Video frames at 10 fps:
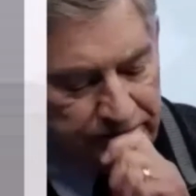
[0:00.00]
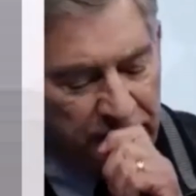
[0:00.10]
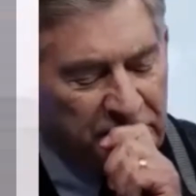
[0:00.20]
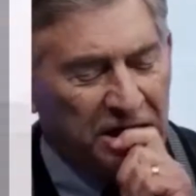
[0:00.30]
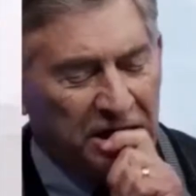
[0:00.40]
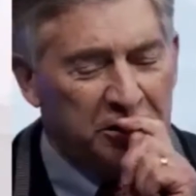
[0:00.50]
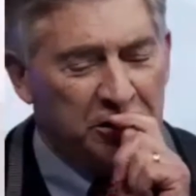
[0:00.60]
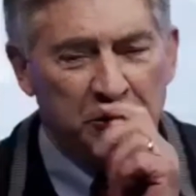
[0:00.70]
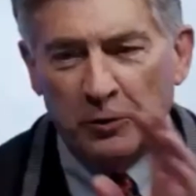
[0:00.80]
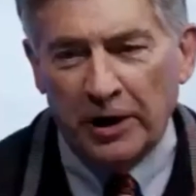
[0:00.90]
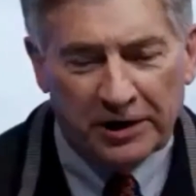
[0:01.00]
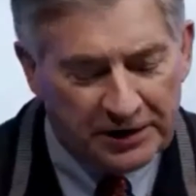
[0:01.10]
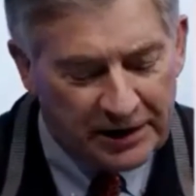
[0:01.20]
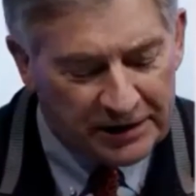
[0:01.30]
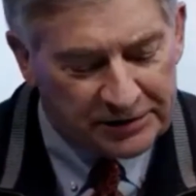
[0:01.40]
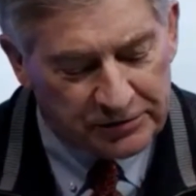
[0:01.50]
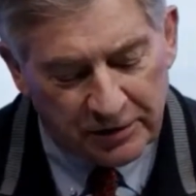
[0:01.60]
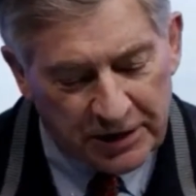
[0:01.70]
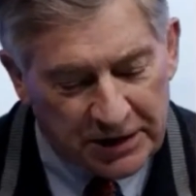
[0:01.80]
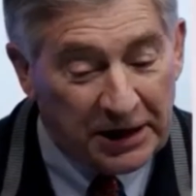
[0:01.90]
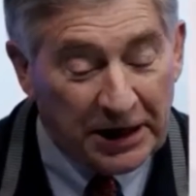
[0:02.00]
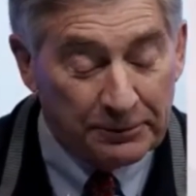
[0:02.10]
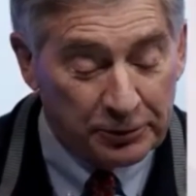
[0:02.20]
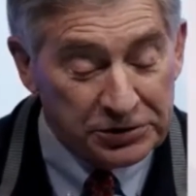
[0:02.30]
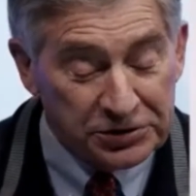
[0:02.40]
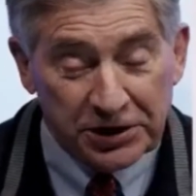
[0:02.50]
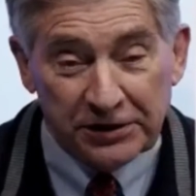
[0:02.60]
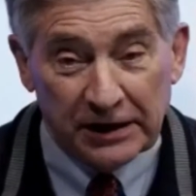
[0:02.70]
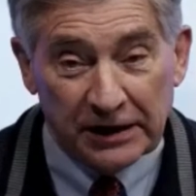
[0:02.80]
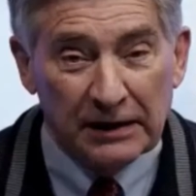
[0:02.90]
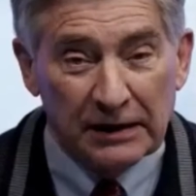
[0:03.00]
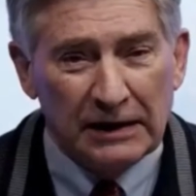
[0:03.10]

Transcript: thank you, Dr. Ahn. I appreciate that.